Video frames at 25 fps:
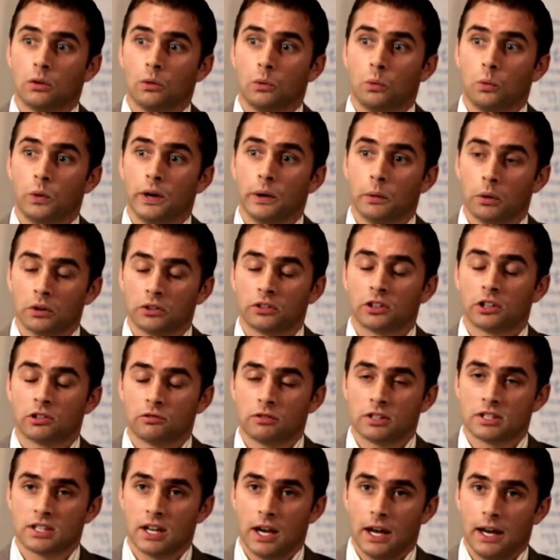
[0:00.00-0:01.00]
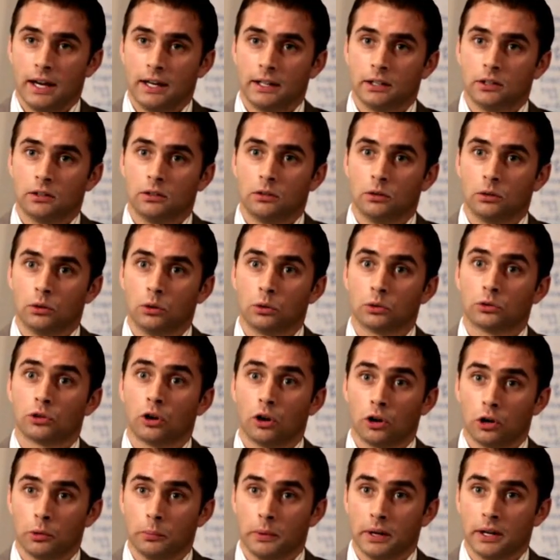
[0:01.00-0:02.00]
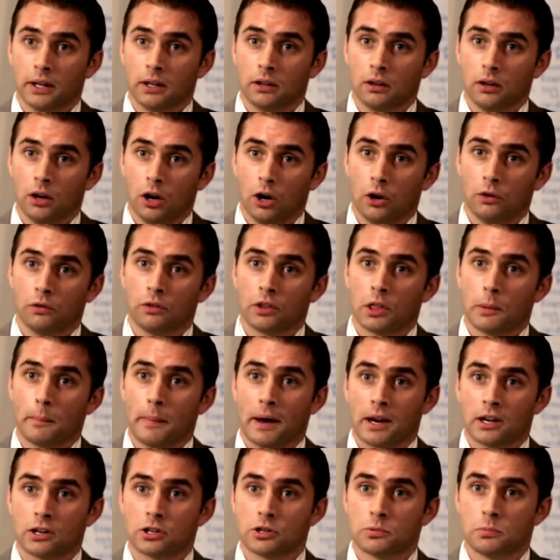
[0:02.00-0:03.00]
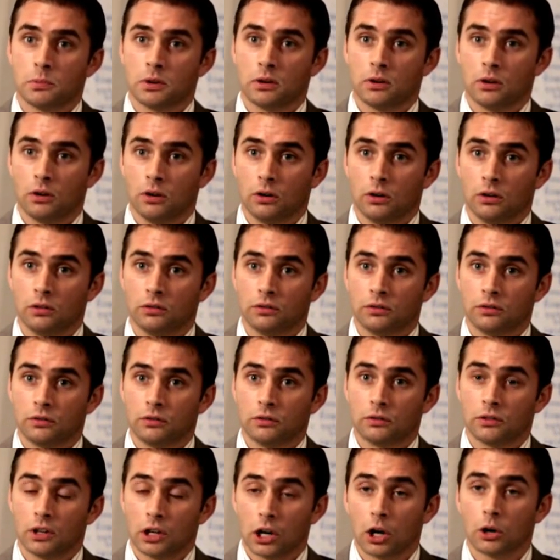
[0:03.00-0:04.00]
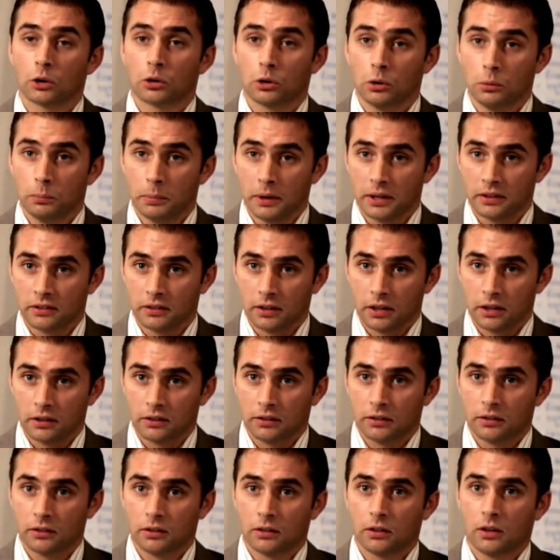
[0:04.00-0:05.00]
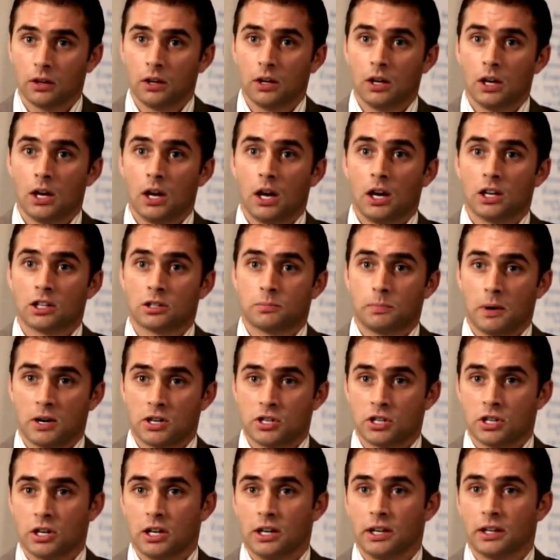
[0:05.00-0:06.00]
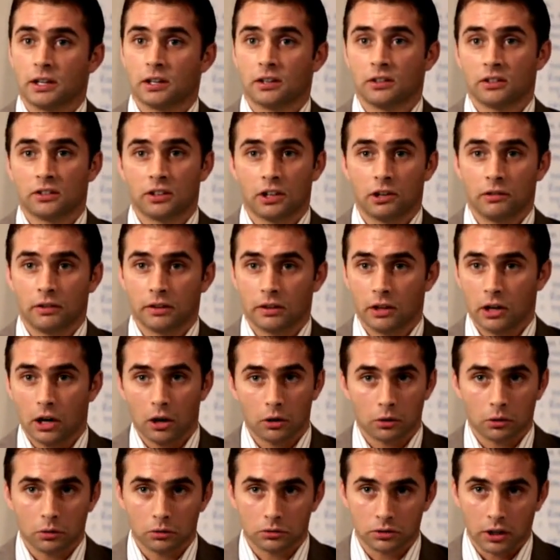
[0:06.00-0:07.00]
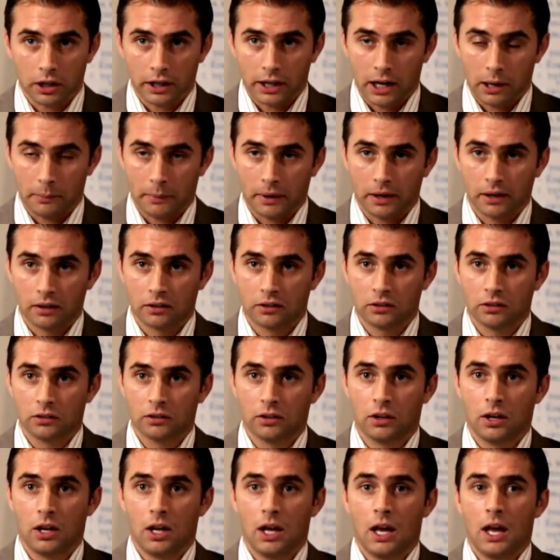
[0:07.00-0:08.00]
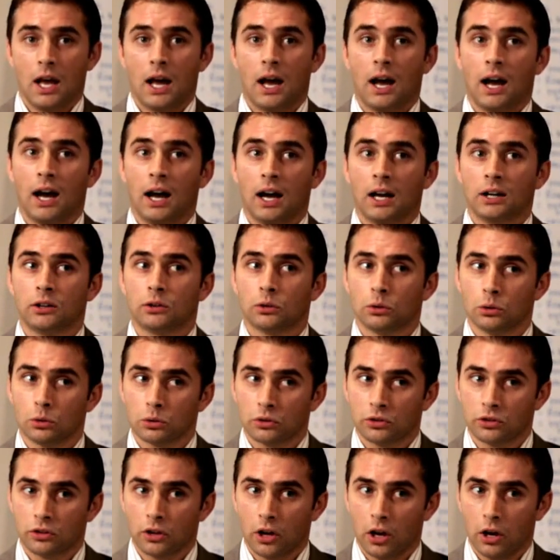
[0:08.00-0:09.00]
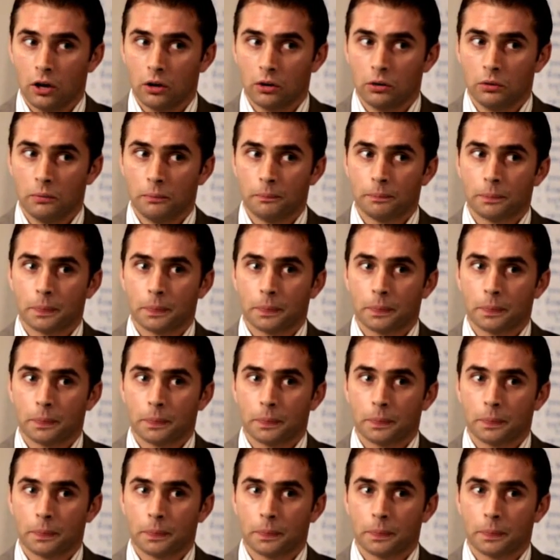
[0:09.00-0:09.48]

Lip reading: we wanted to retain autonomy over the management of the local business, especially considering the local dynamics. And also,